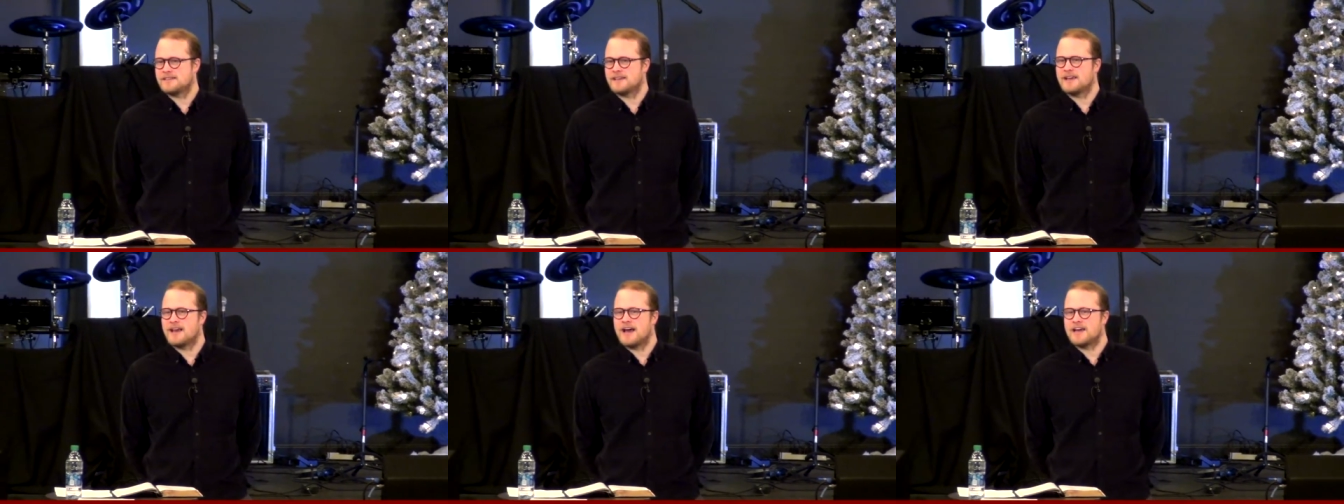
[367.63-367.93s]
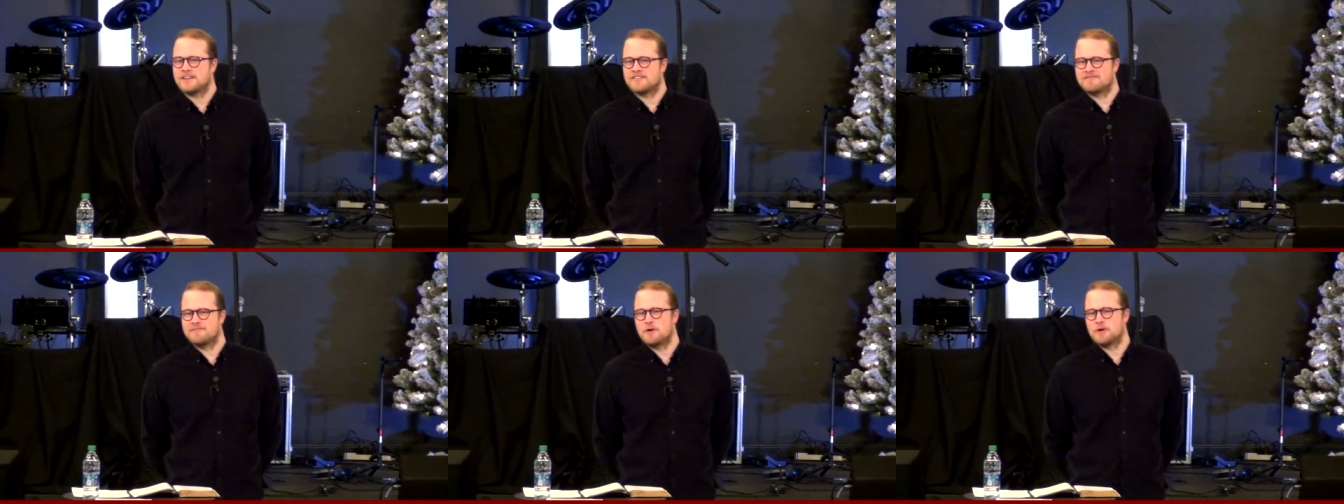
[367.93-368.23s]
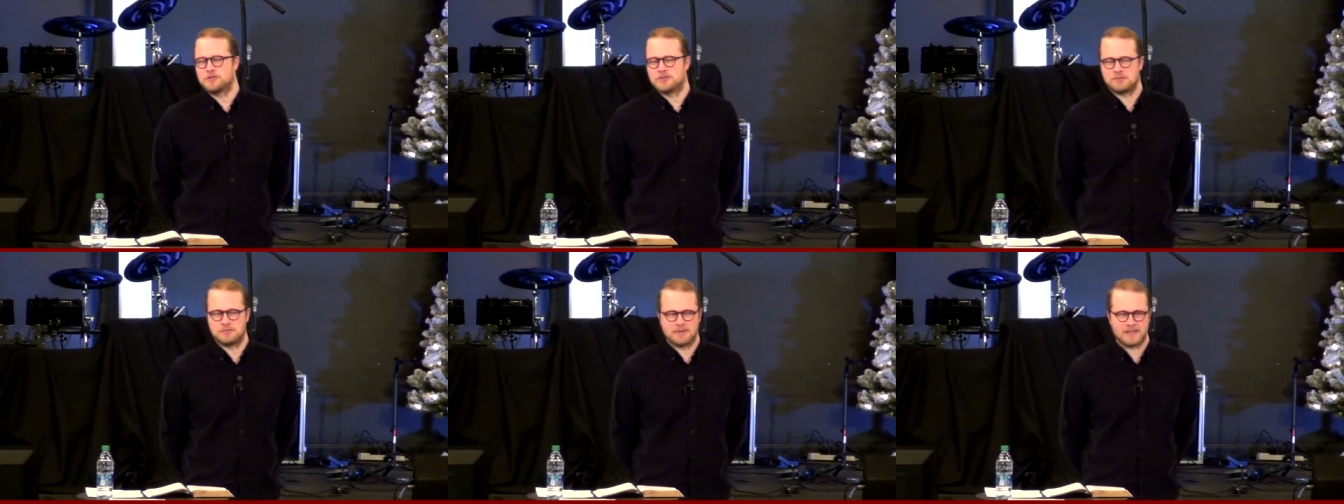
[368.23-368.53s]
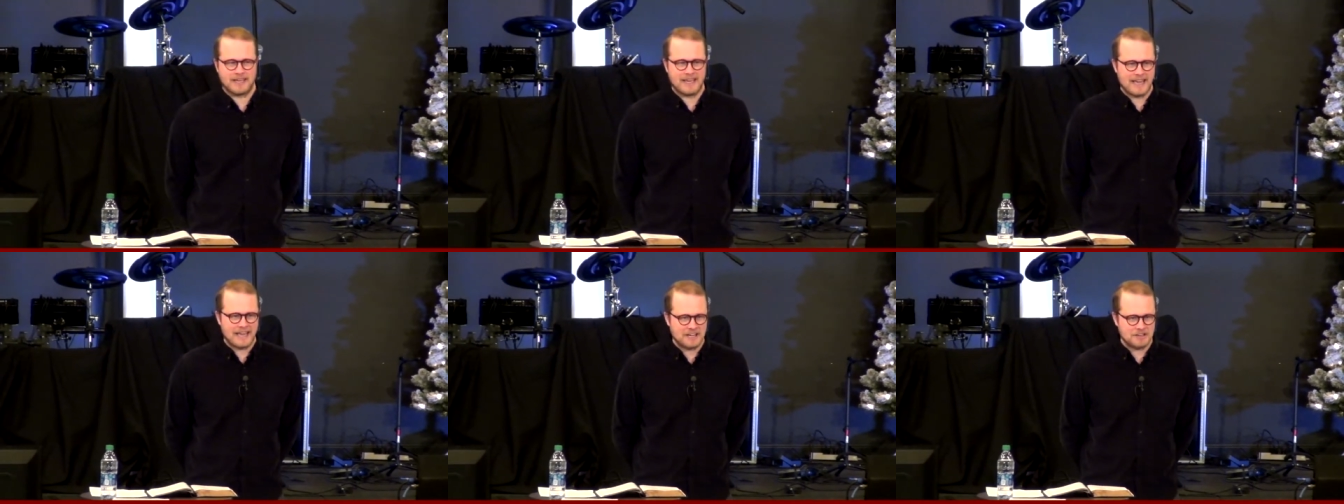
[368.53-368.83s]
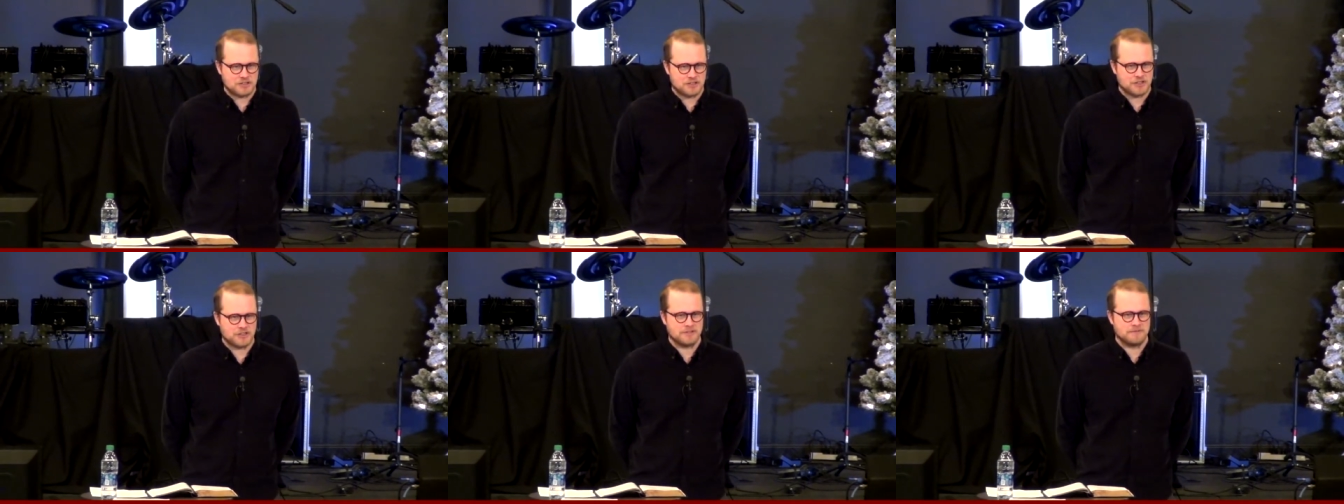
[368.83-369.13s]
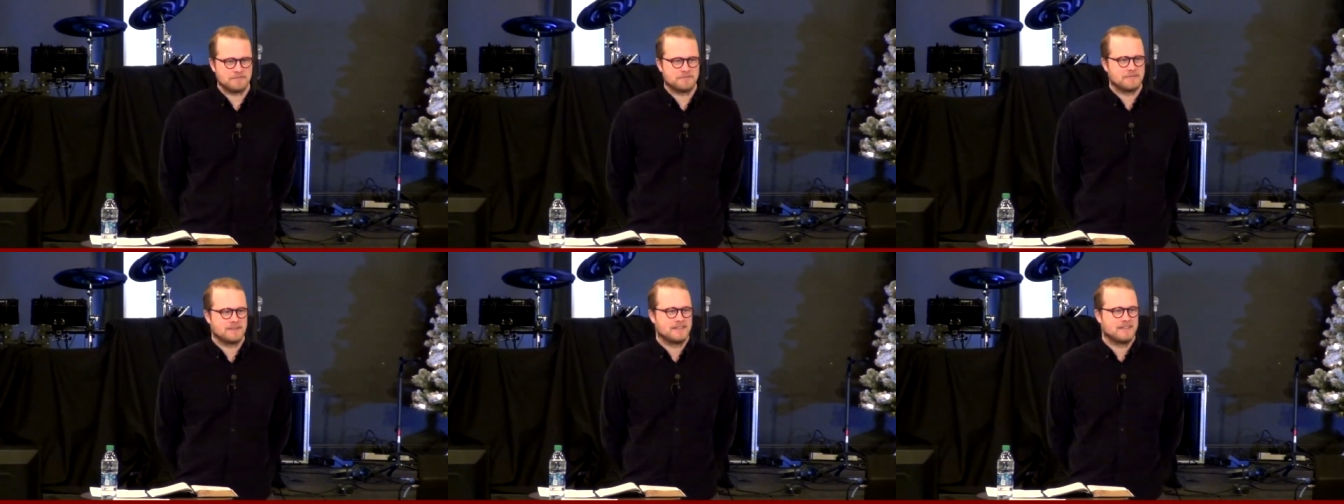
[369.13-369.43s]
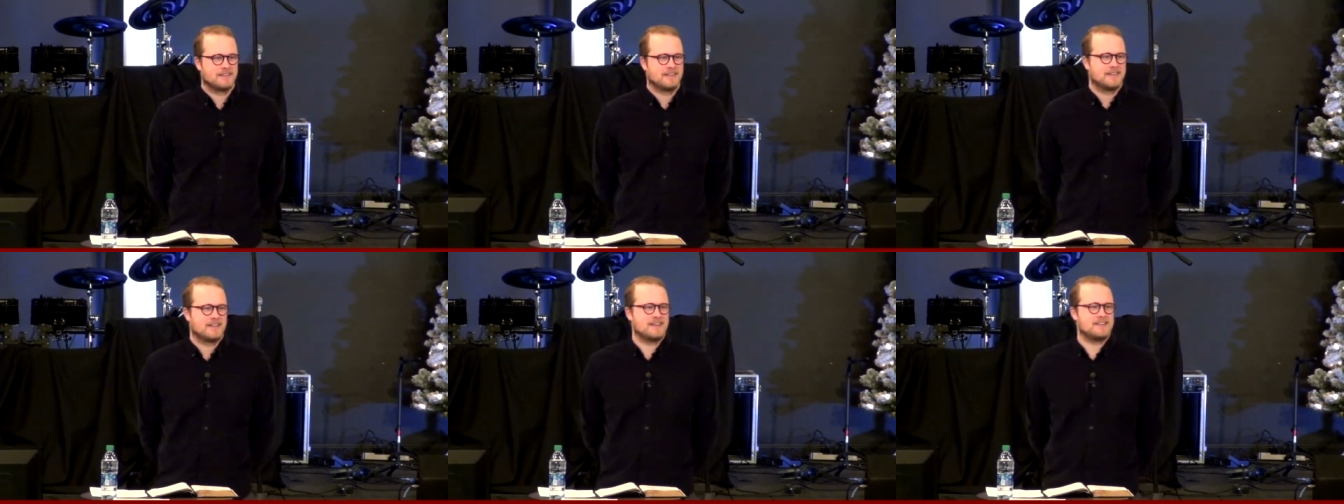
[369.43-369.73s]
a God of multiplication,
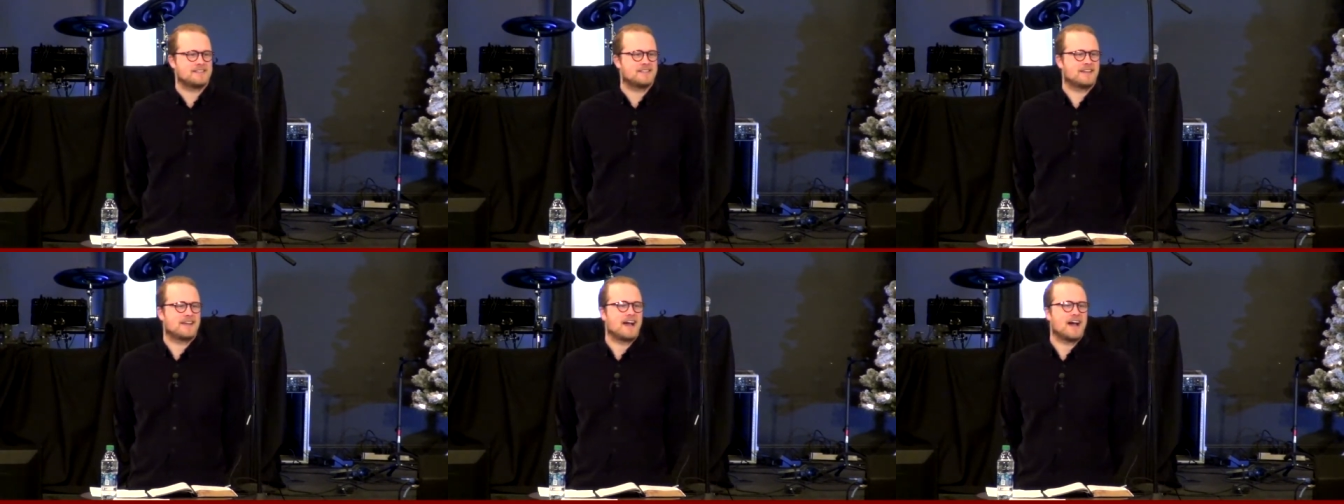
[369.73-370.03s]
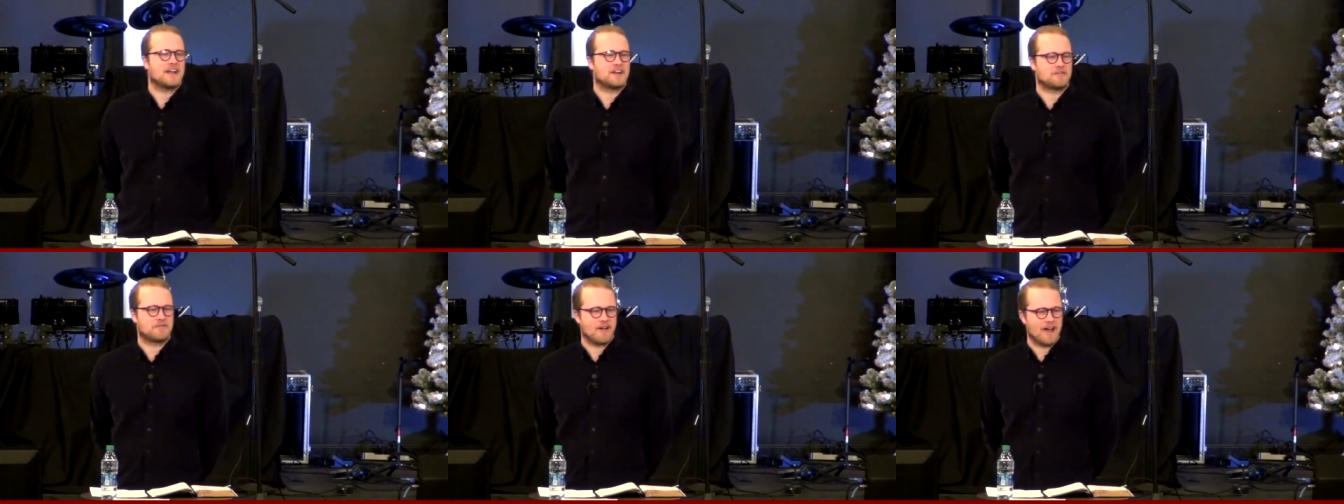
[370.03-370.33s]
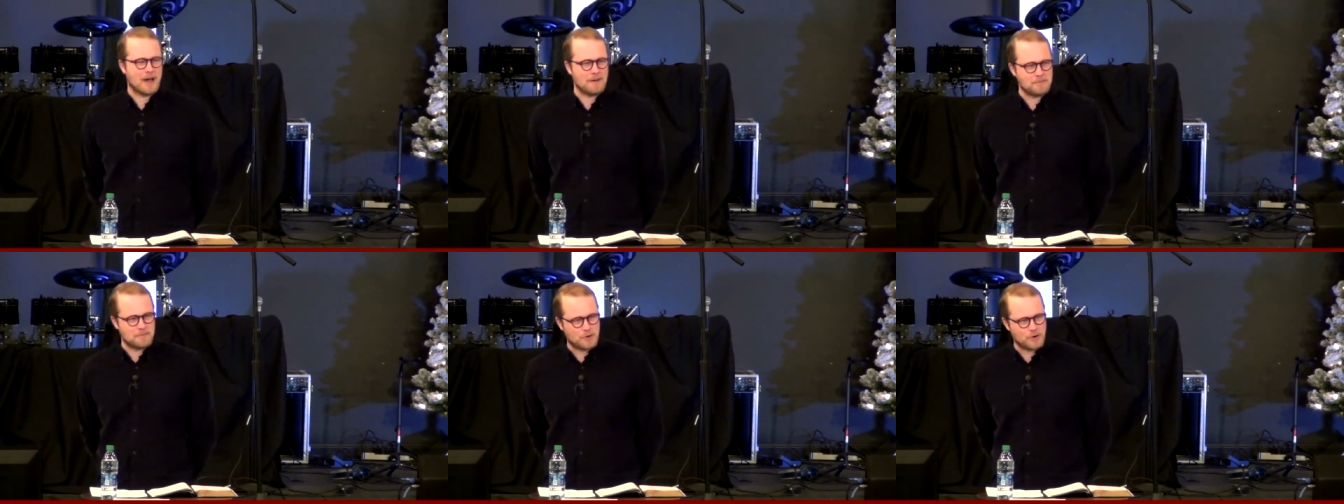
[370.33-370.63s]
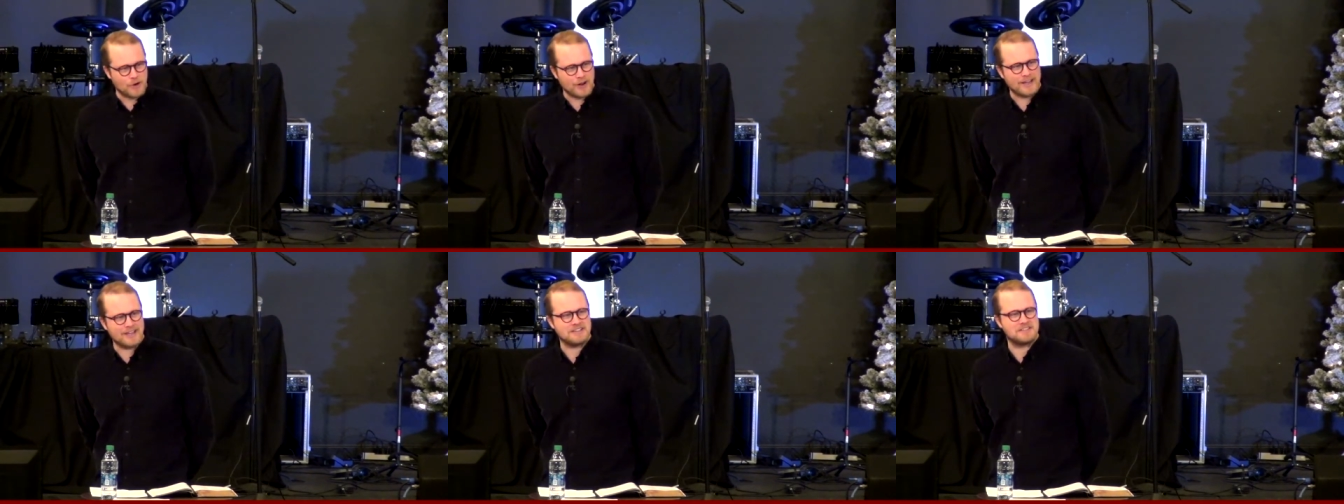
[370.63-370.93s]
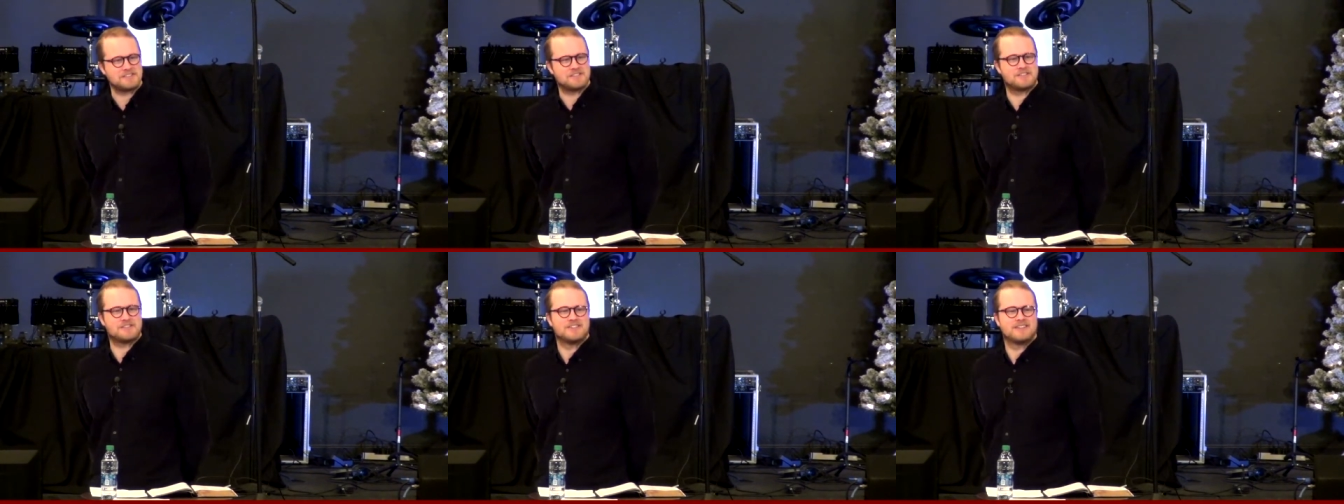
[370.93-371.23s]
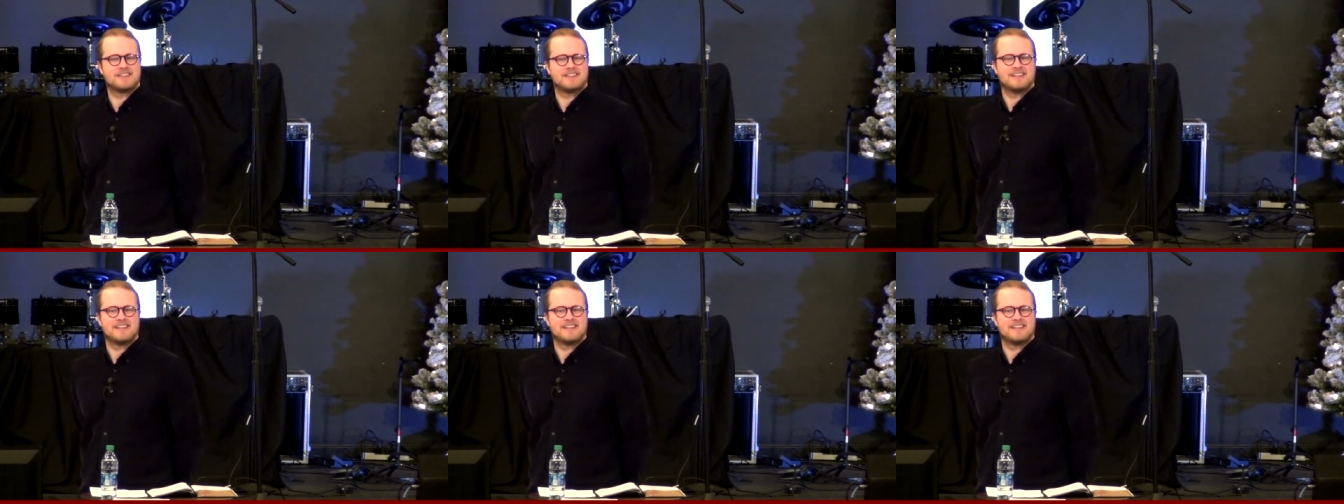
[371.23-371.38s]
He's a God of upgrades,